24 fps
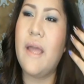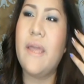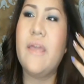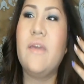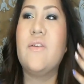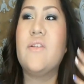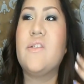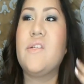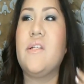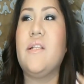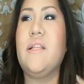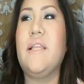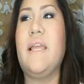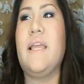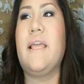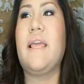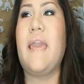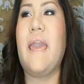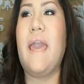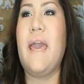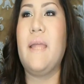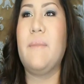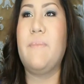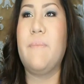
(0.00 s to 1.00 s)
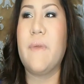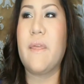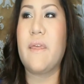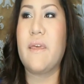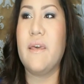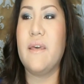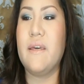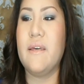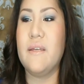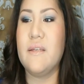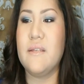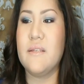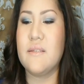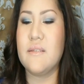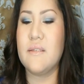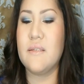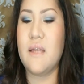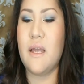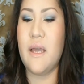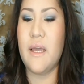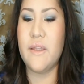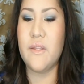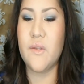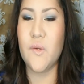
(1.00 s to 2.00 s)
I usually get because
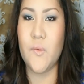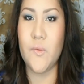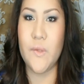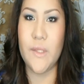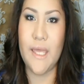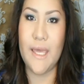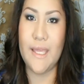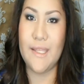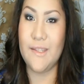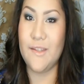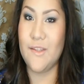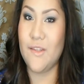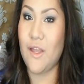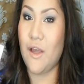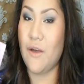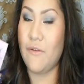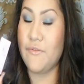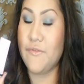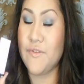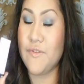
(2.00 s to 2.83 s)
I don't get enough